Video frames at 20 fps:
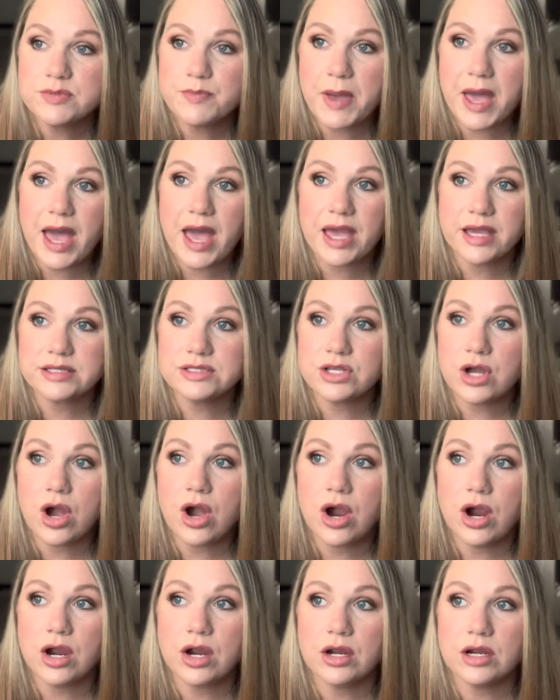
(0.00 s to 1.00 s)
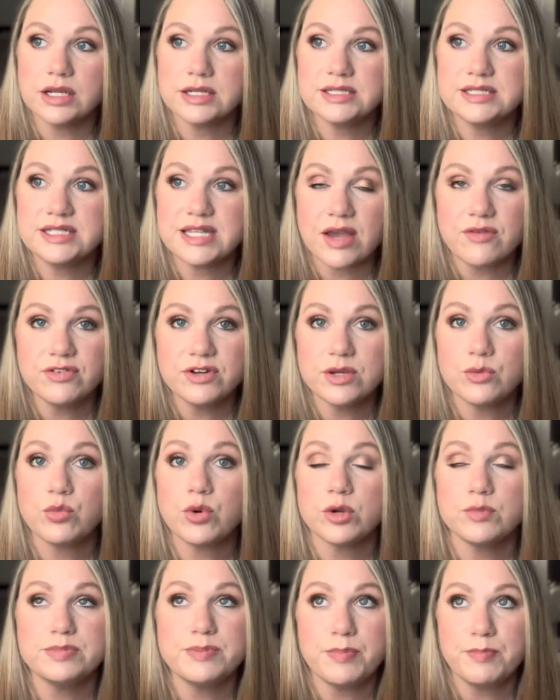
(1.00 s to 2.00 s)
bags are definite,
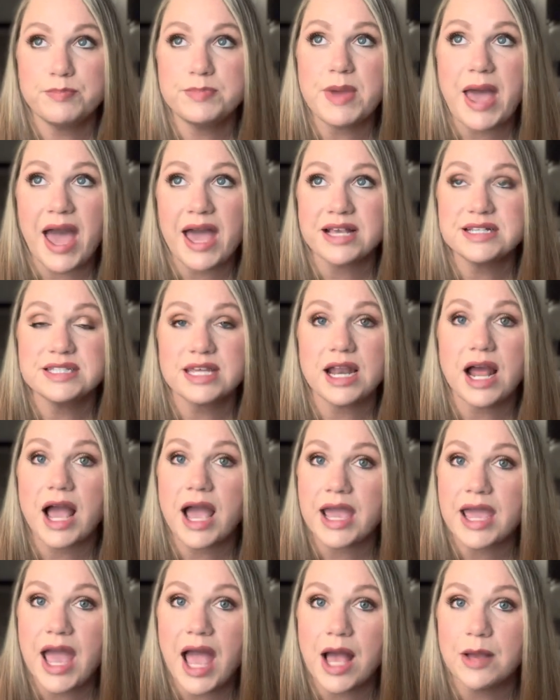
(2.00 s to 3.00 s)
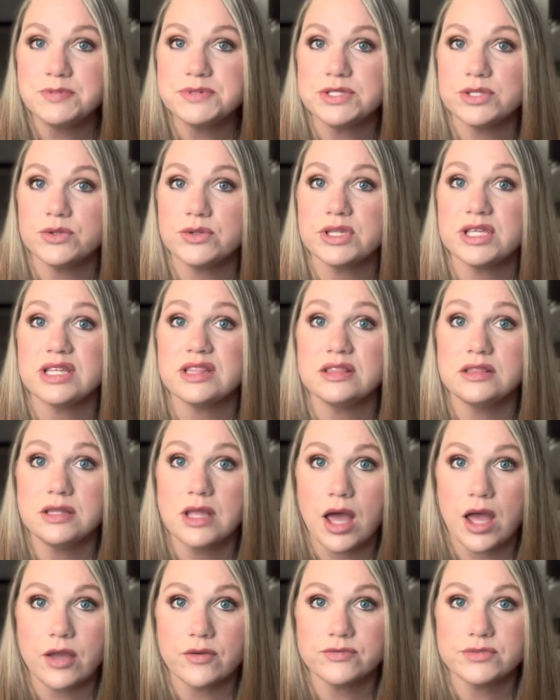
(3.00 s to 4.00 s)
were bags that I absolutely
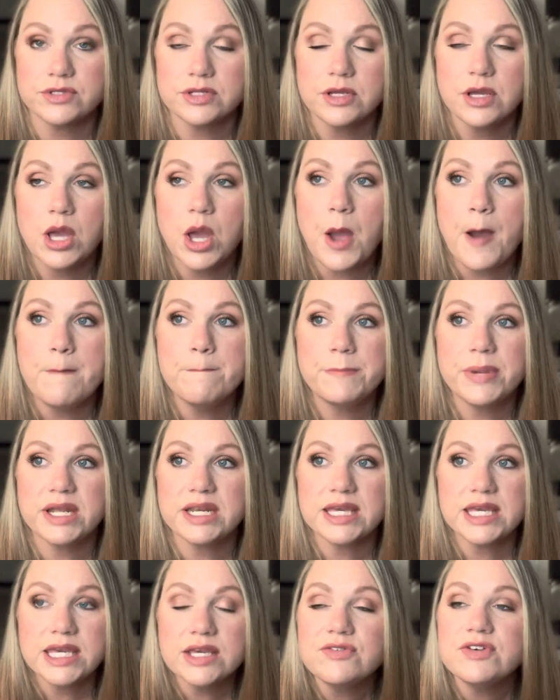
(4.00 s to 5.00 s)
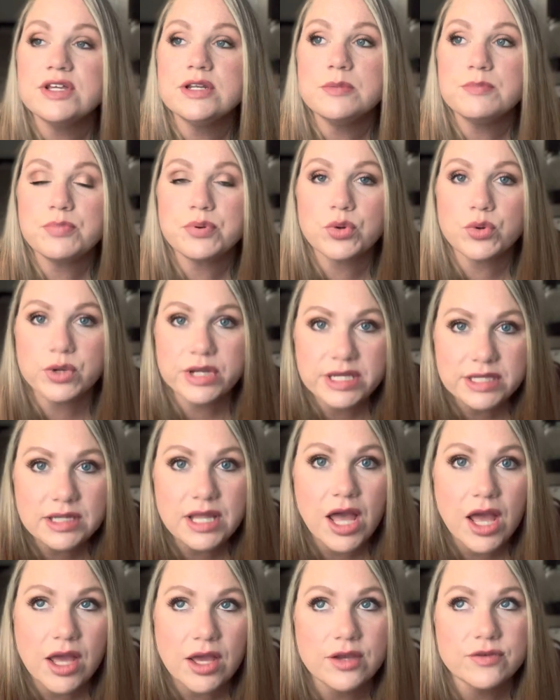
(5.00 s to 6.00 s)
loved. But even
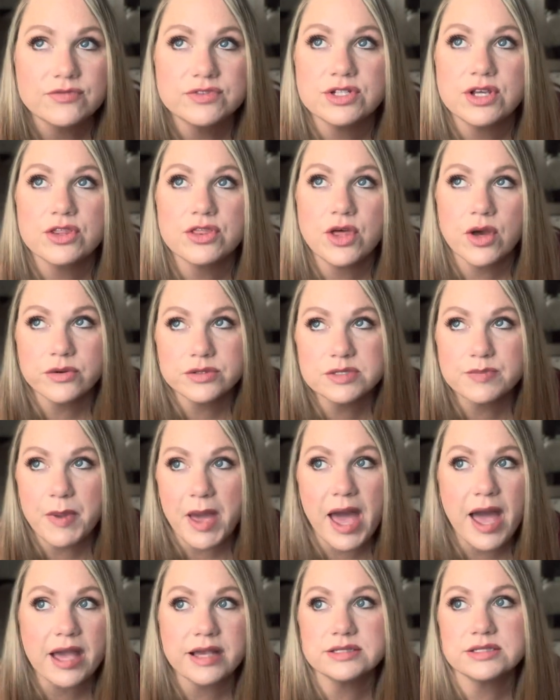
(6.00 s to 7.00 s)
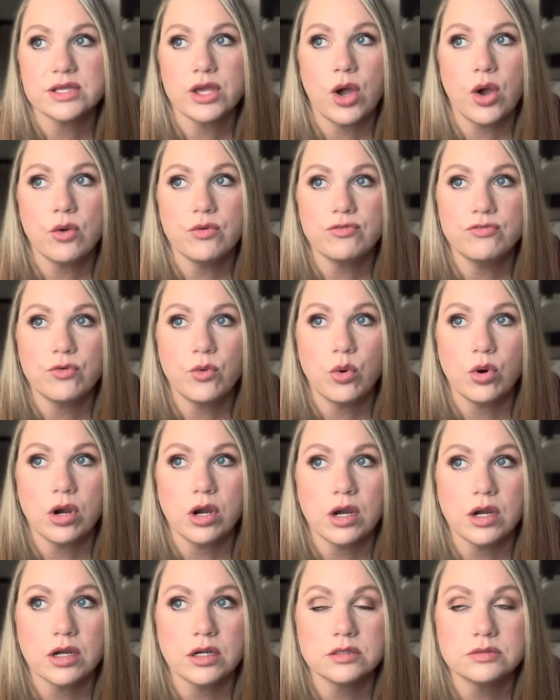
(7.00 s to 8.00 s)
pre-loved, those bags go
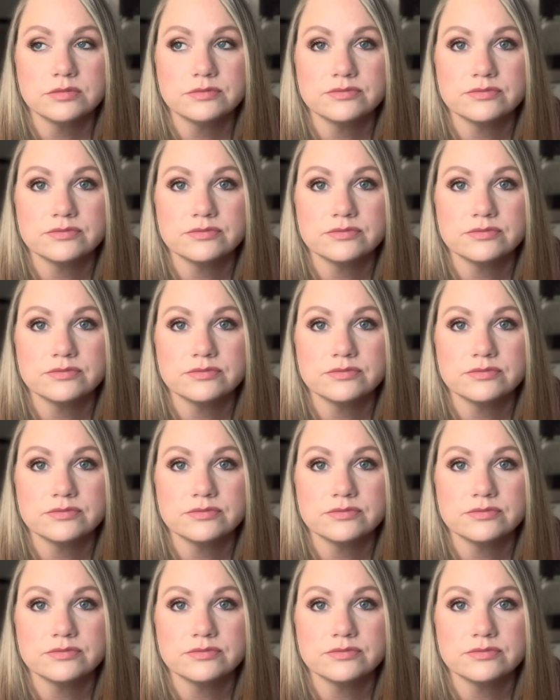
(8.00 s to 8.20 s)
for